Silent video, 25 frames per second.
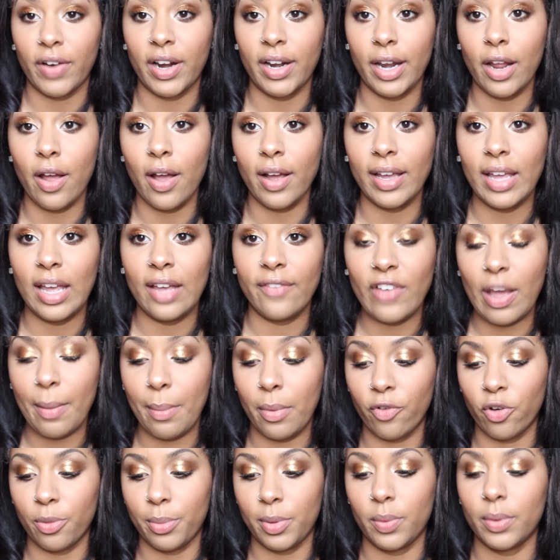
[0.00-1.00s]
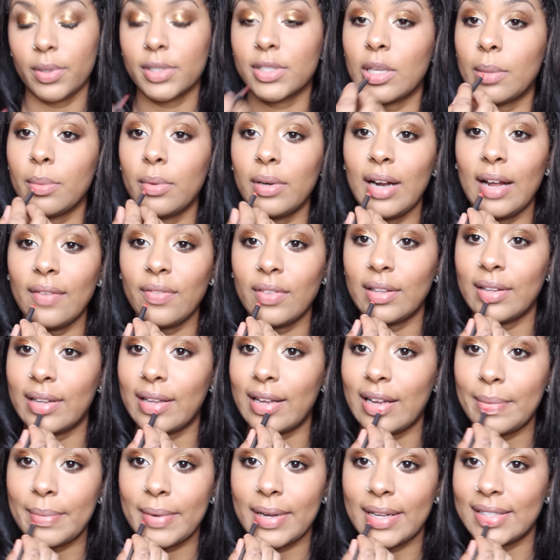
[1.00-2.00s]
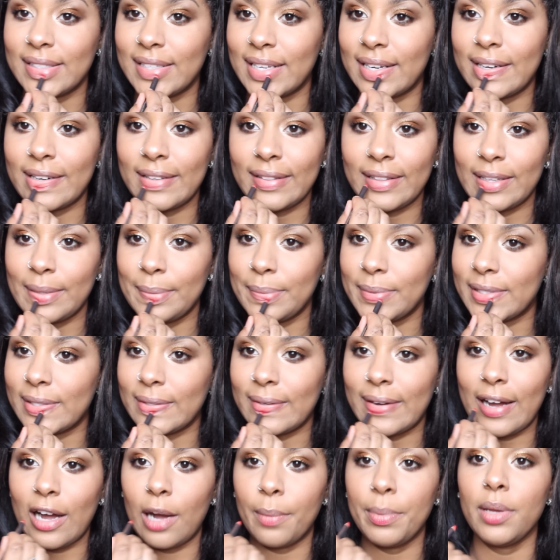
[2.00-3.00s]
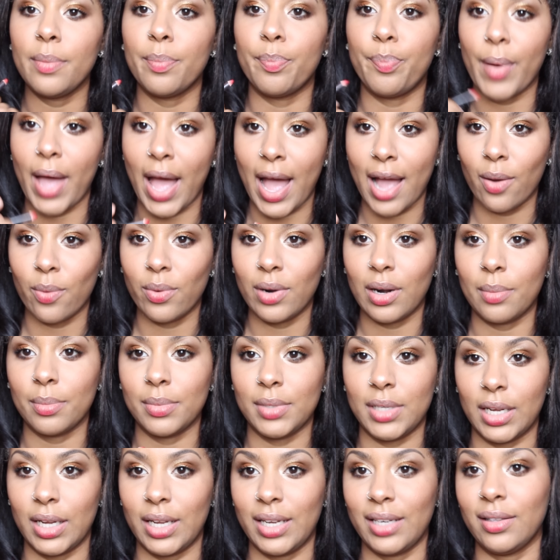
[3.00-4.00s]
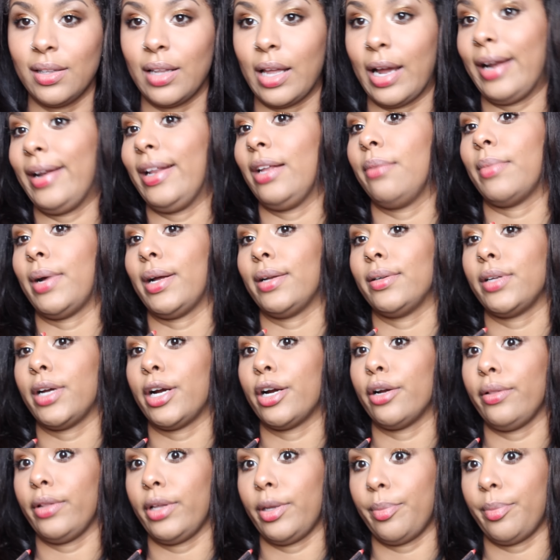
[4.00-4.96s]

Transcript: Right now I can't find my Ruby Woo. So I'm going to have to line my entire lip. So I'll be back when I'm done lining my entire